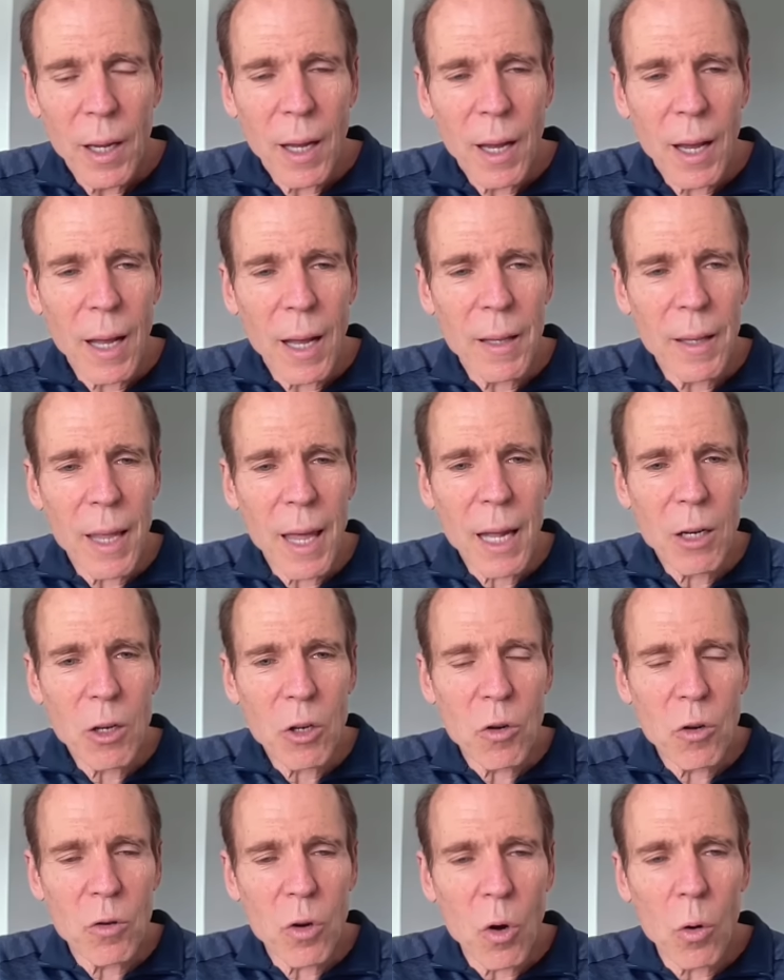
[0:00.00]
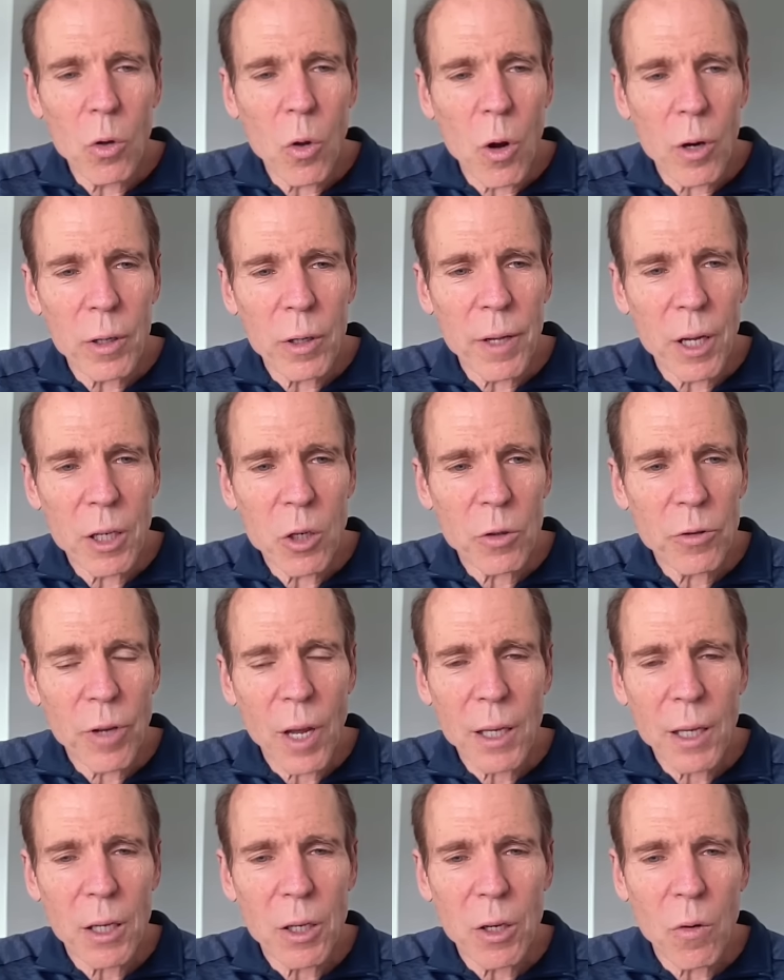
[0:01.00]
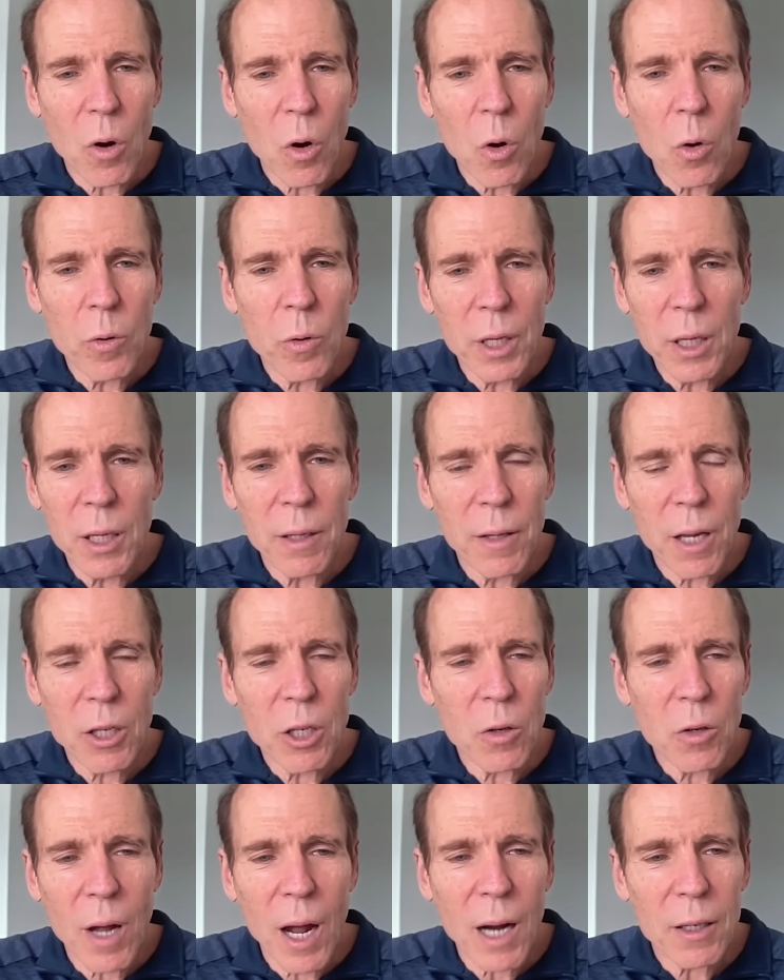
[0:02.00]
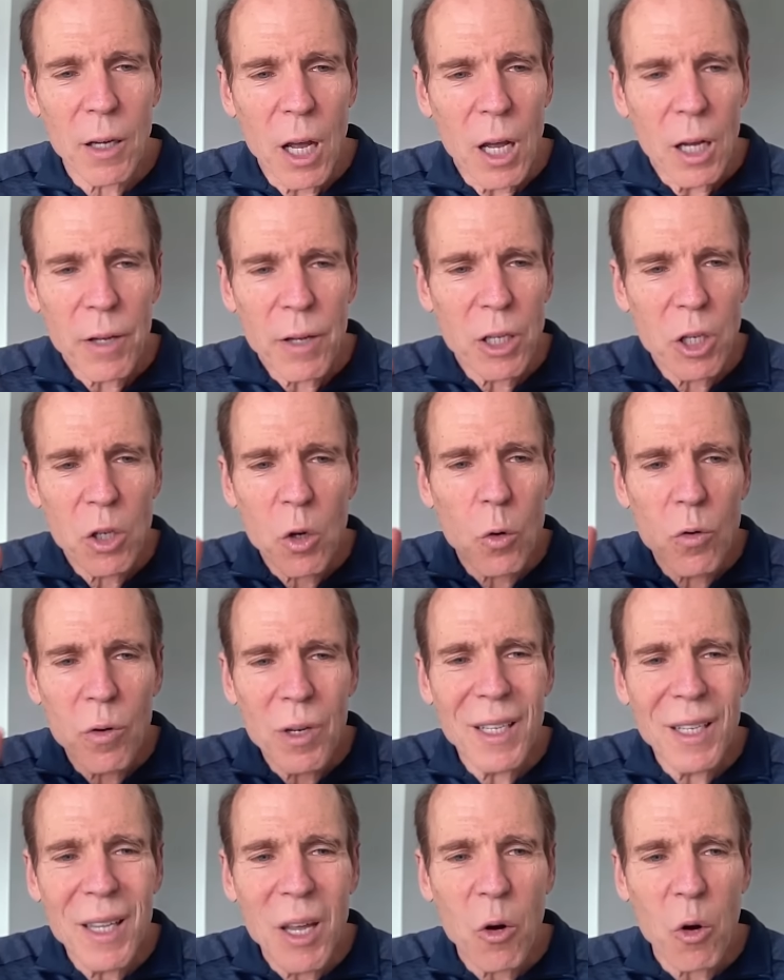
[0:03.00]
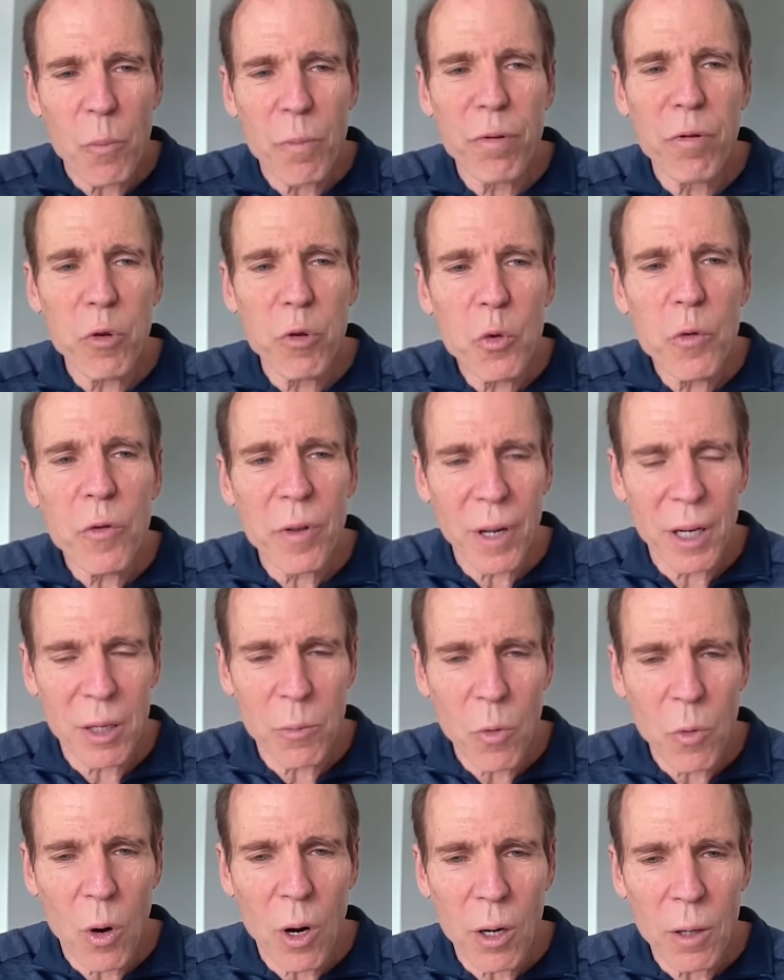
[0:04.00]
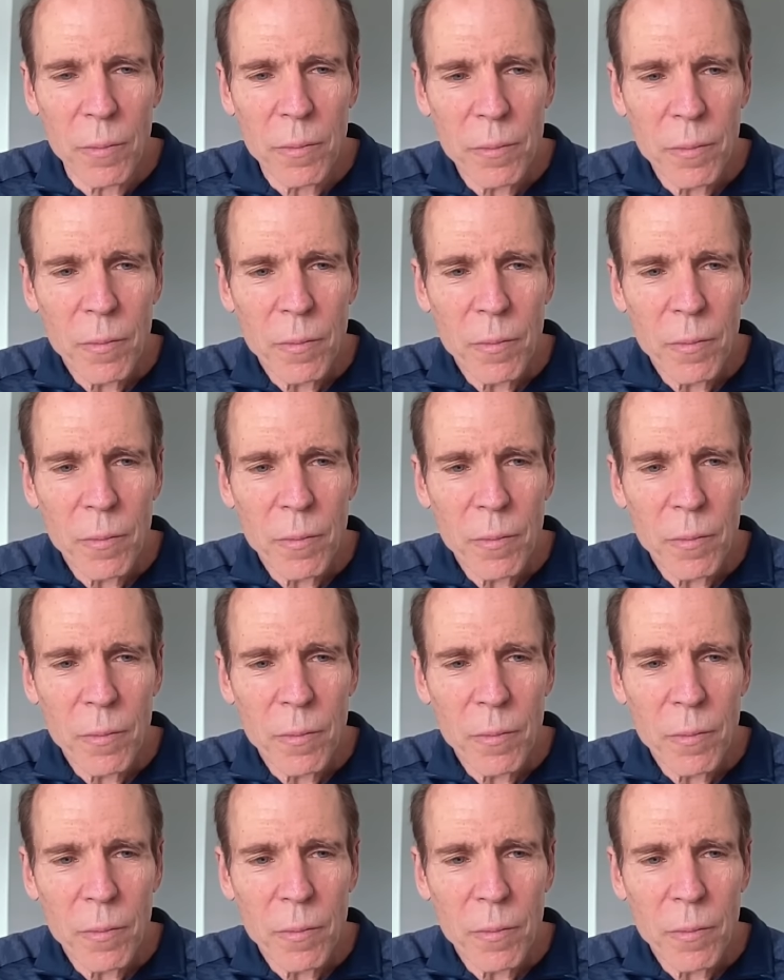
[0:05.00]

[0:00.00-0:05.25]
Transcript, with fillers: and then you're no longer then you're taking your own then you're not then you don't need their approval anymore